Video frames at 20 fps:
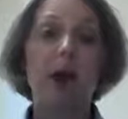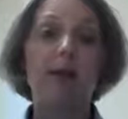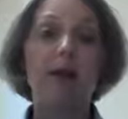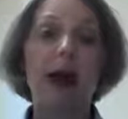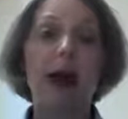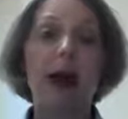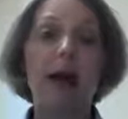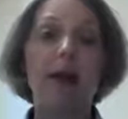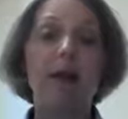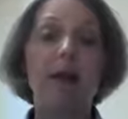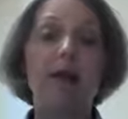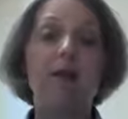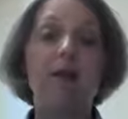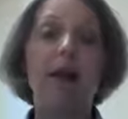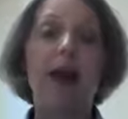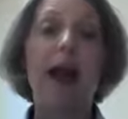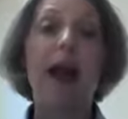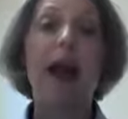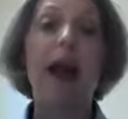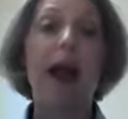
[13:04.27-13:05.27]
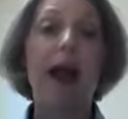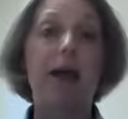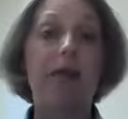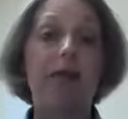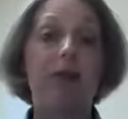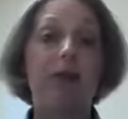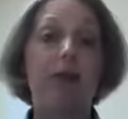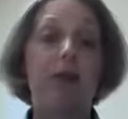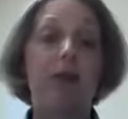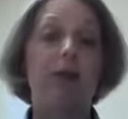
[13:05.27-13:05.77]
on that is we
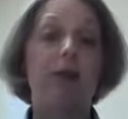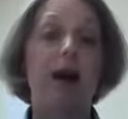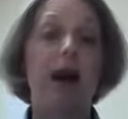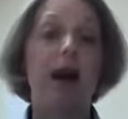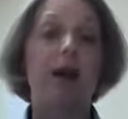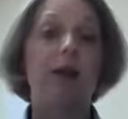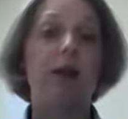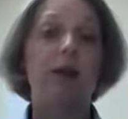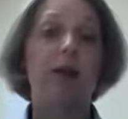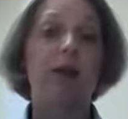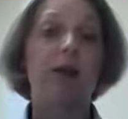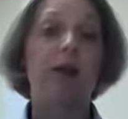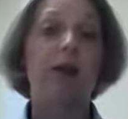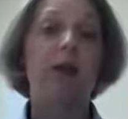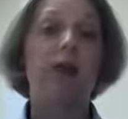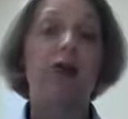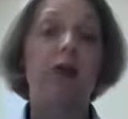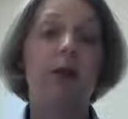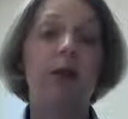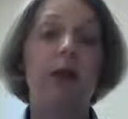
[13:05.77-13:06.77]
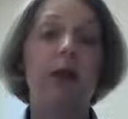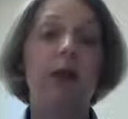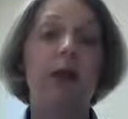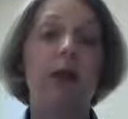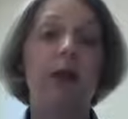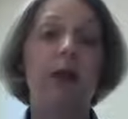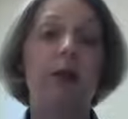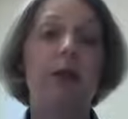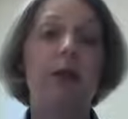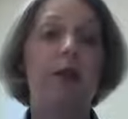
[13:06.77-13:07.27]
have to respect tissue
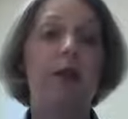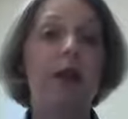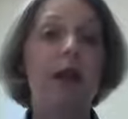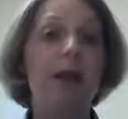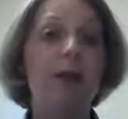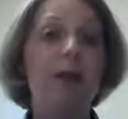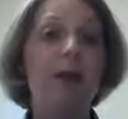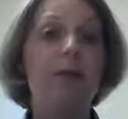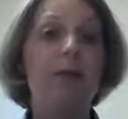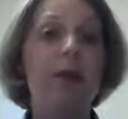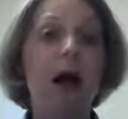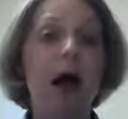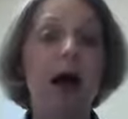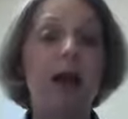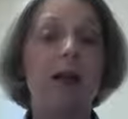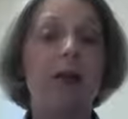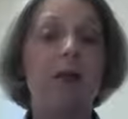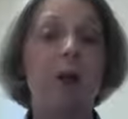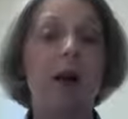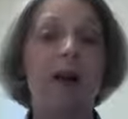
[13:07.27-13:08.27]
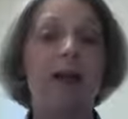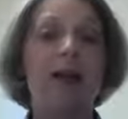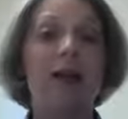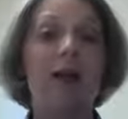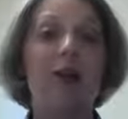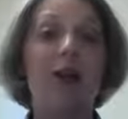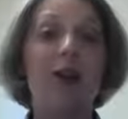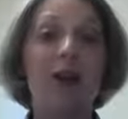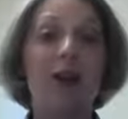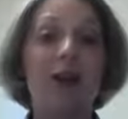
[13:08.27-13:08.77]
healing. So keep in mind what I
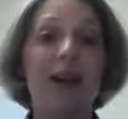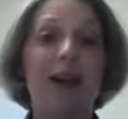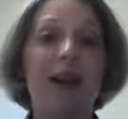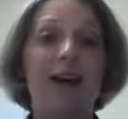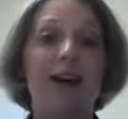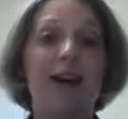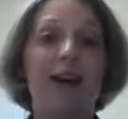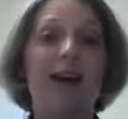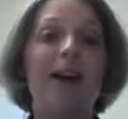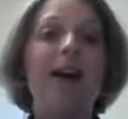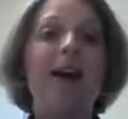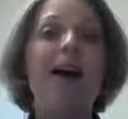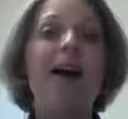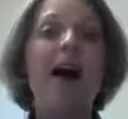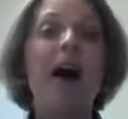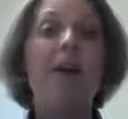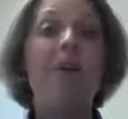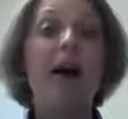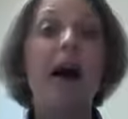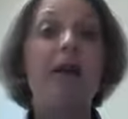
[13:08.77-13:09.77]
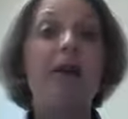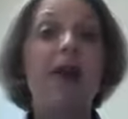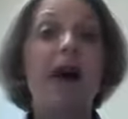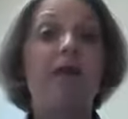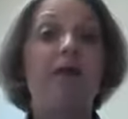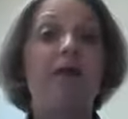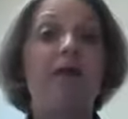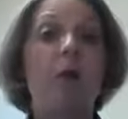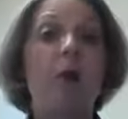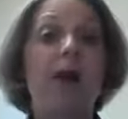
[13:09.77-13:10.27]
said earlier about
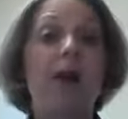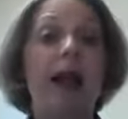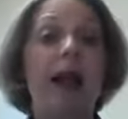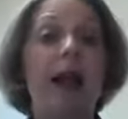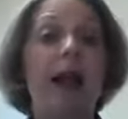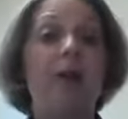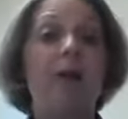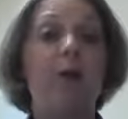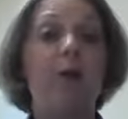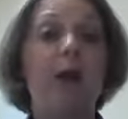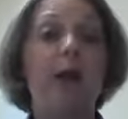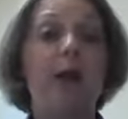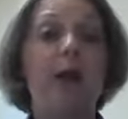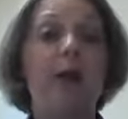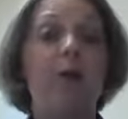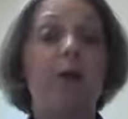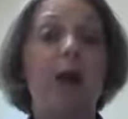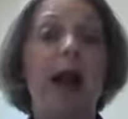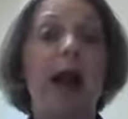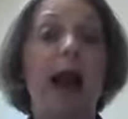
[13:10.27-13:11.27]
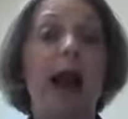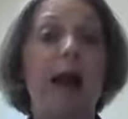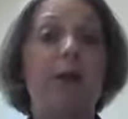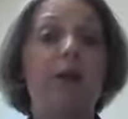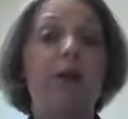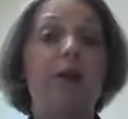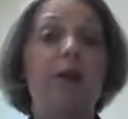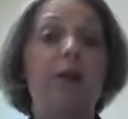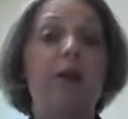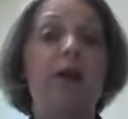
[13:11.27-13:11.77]
that 4 to 8 weeks. We
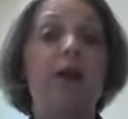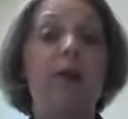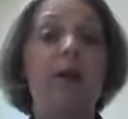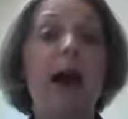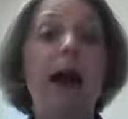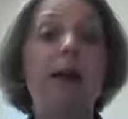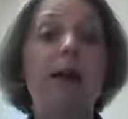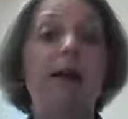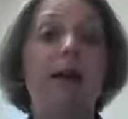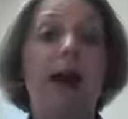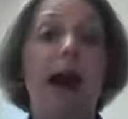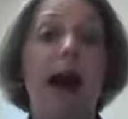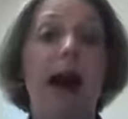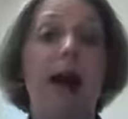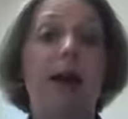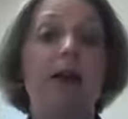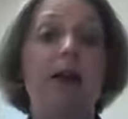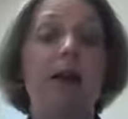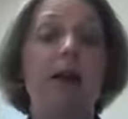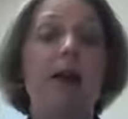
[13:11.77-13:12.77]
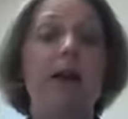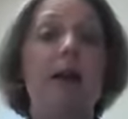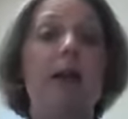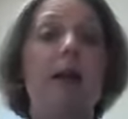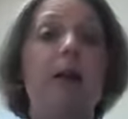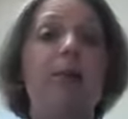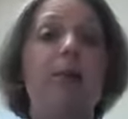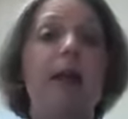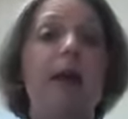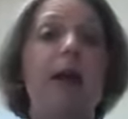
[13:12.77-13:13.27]
have to respect that,
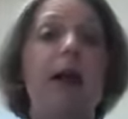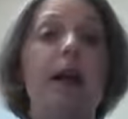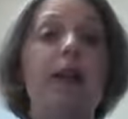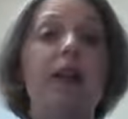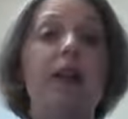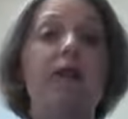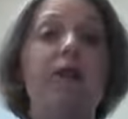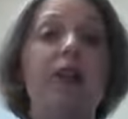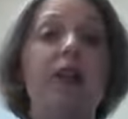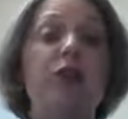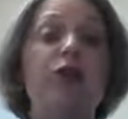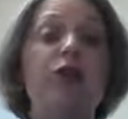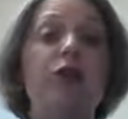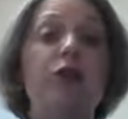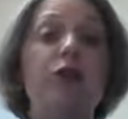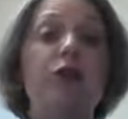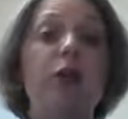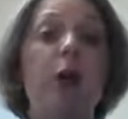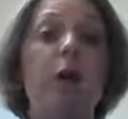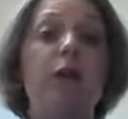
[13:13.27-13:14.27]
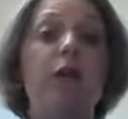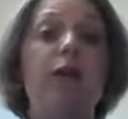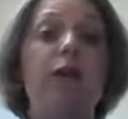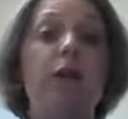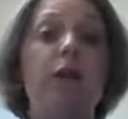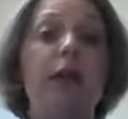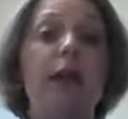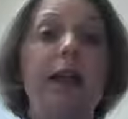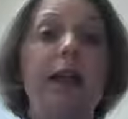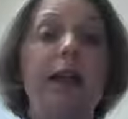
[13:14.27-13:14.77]
because if tissues don't
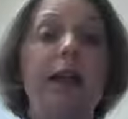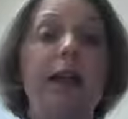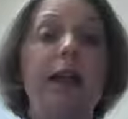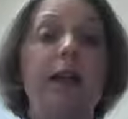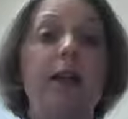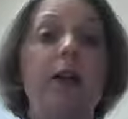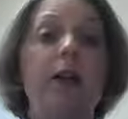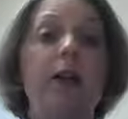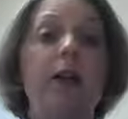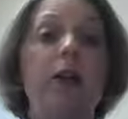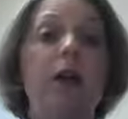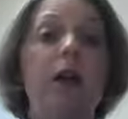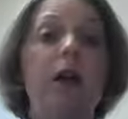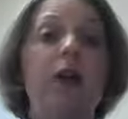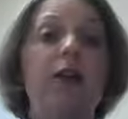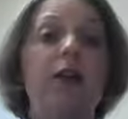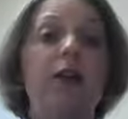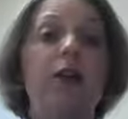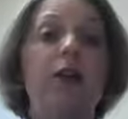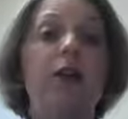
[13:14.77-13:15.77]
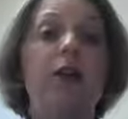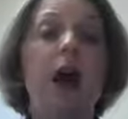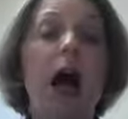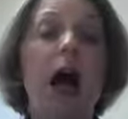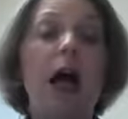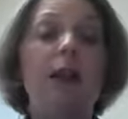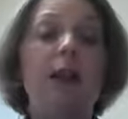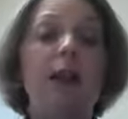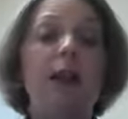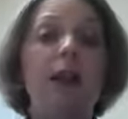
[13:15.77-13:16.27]
fully heal, then you're
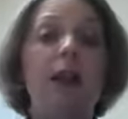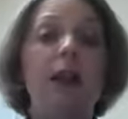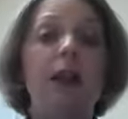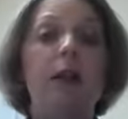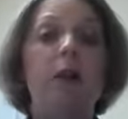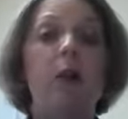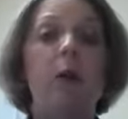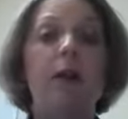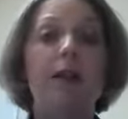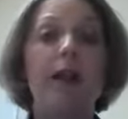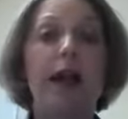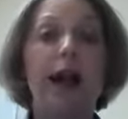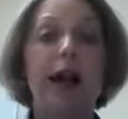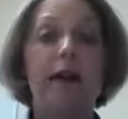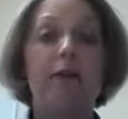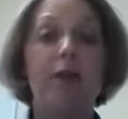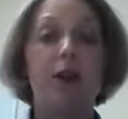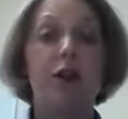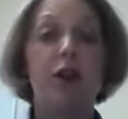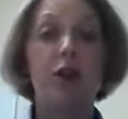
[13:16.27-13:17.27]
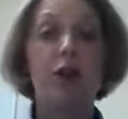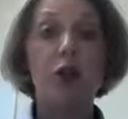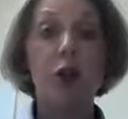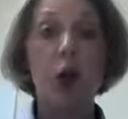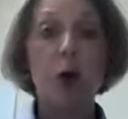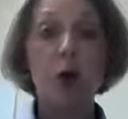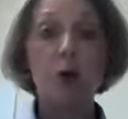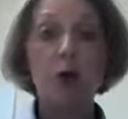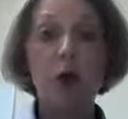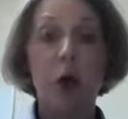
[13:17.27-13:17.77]
constantly going to have this
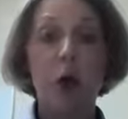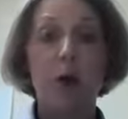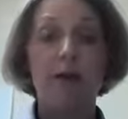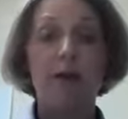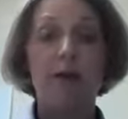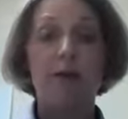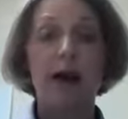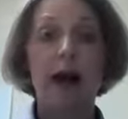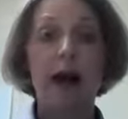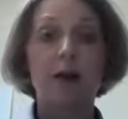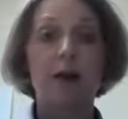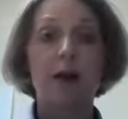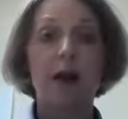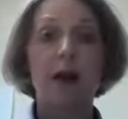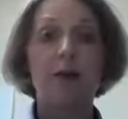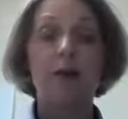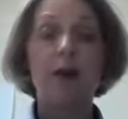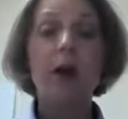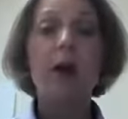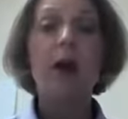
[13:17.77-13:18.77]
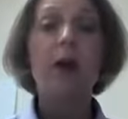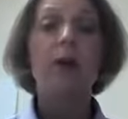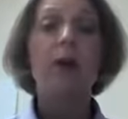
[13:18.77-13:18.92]
yo-yo effect of